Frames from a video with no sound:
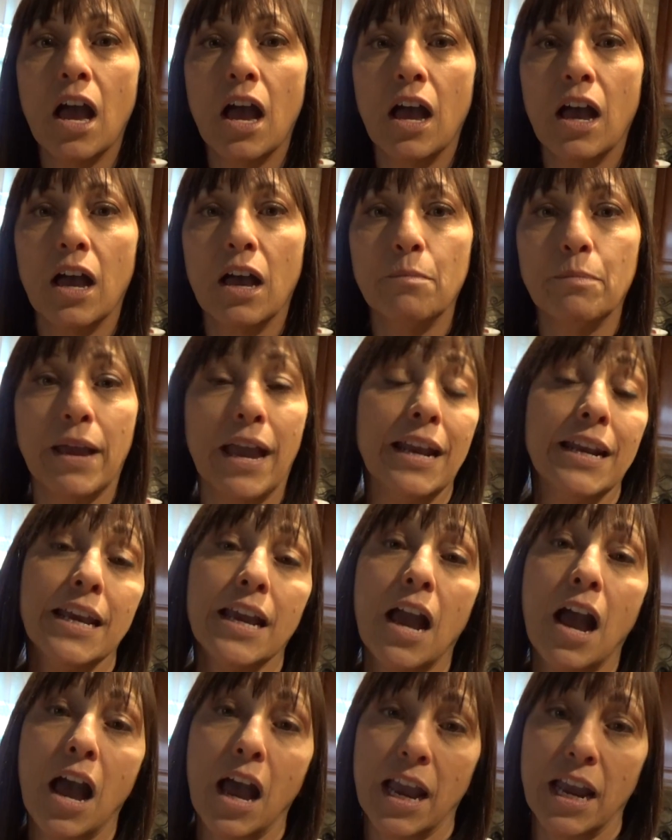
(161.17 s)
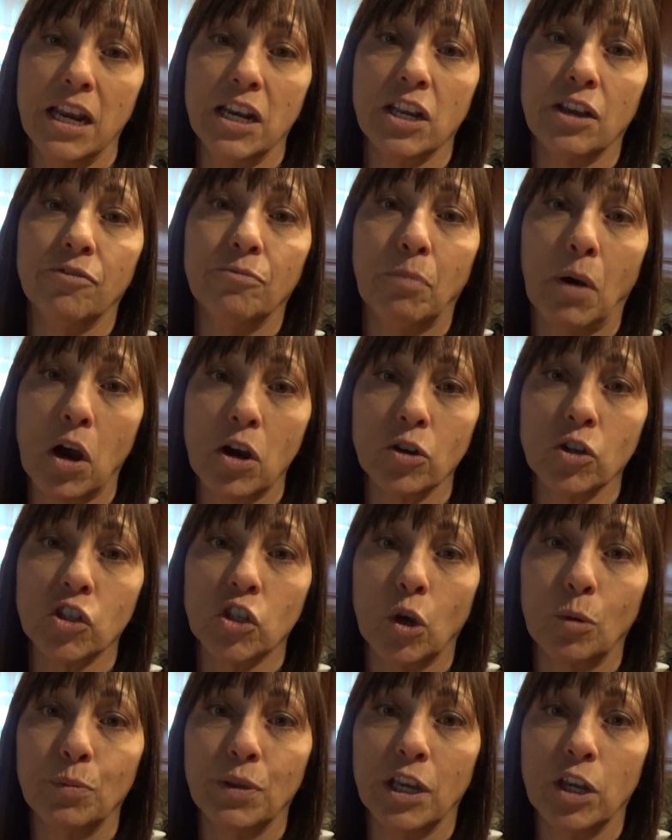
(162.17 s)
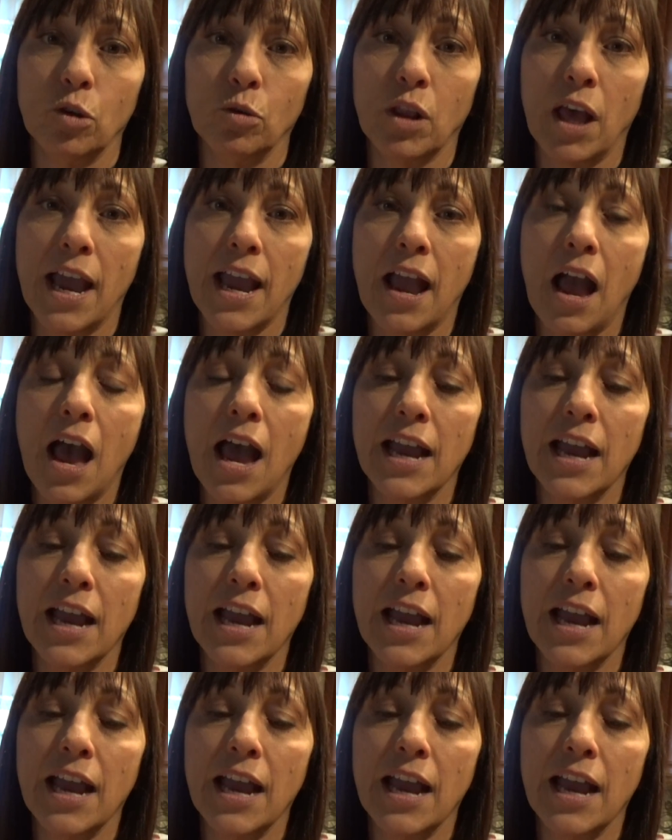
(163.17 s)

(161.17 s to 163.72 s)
any kind of bar soap that you like.